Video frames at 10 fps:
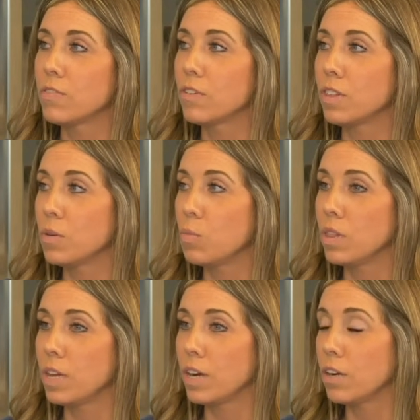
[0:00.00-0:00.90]
different than
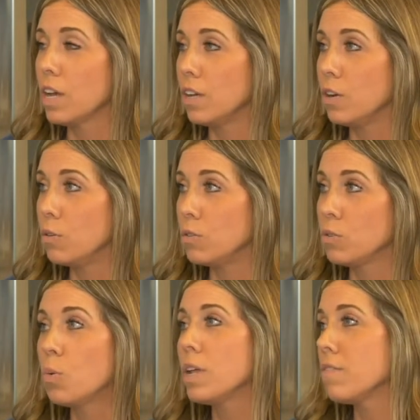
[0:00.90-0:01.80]
when they're you know
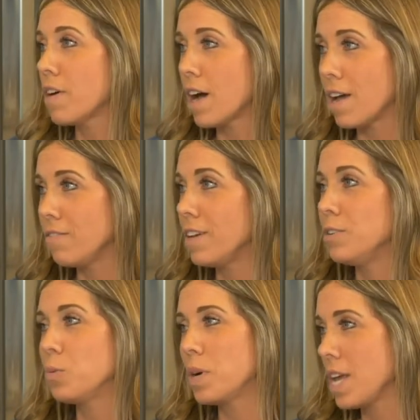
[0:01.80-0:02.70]
25 right.
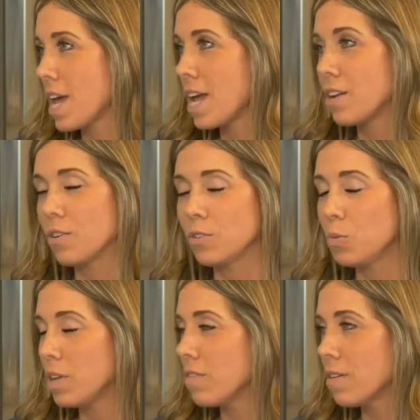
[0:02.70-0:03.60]
and 28 or
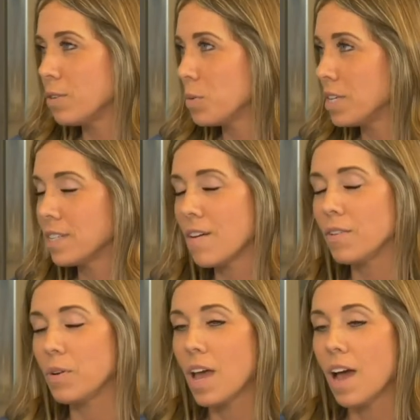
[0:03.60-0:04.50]
25 and
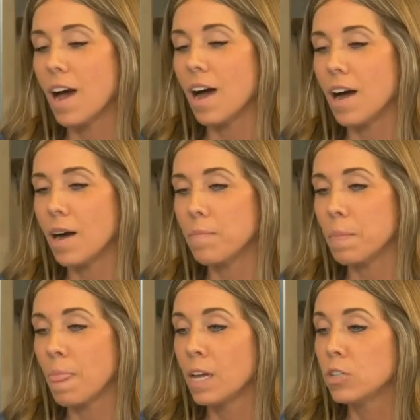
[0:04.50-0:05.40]
27
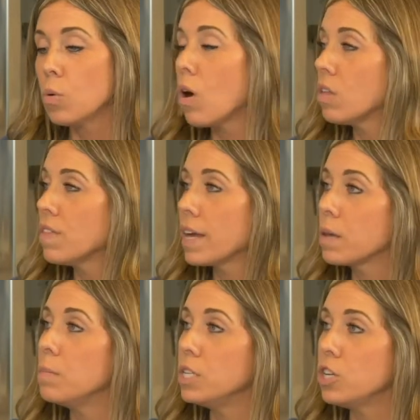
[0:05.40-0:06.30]
um, so all of that
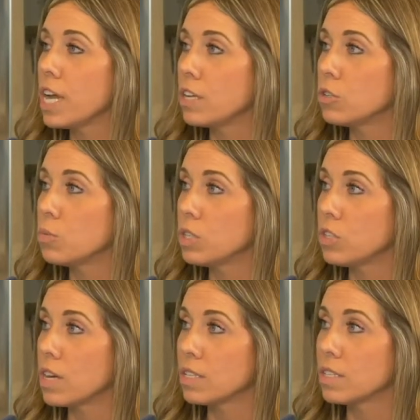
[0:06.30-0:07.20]
can be changed
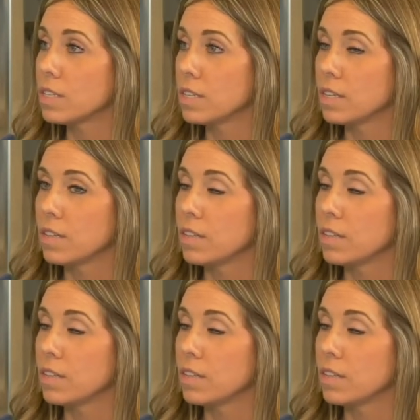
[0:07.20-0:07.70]
which that's